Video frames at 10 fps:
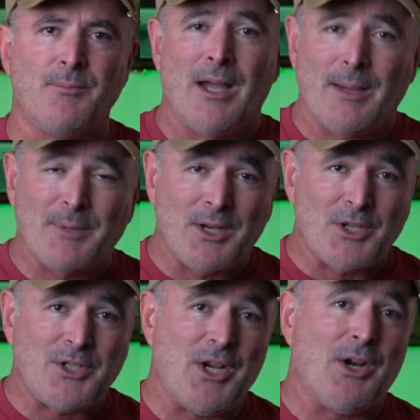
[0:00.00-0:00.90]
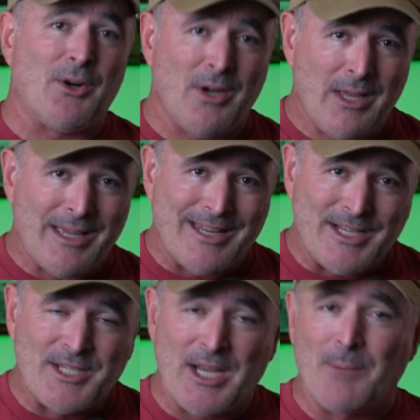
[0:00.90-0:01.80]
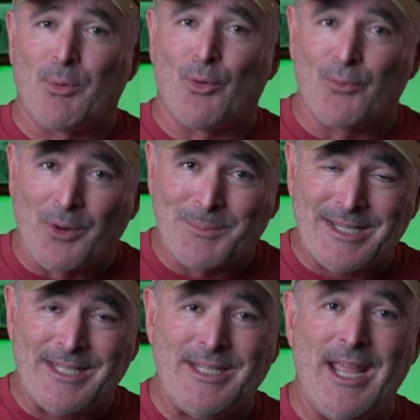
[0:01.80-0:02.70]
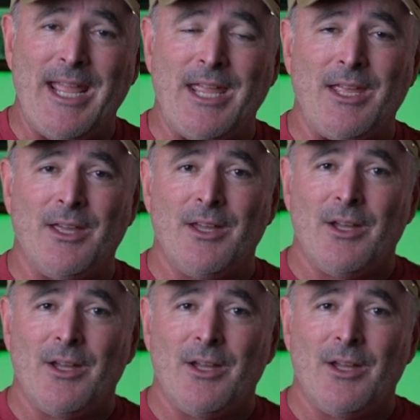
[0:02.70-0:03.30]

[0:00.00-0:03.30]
I'm going to share an example from today